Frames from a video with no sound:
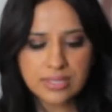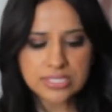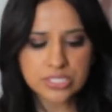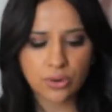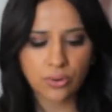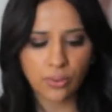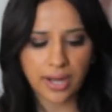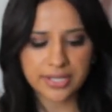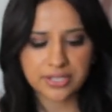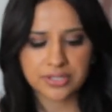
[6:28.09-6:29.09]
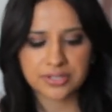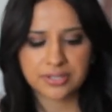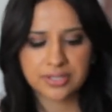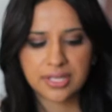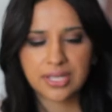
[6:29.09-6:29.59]
So I could,
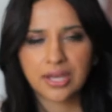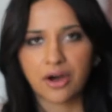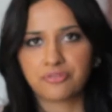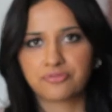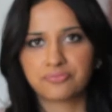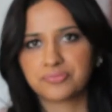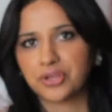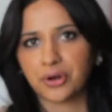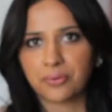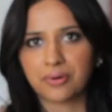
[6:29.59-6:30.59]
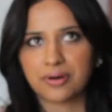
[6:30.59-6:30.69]
you know,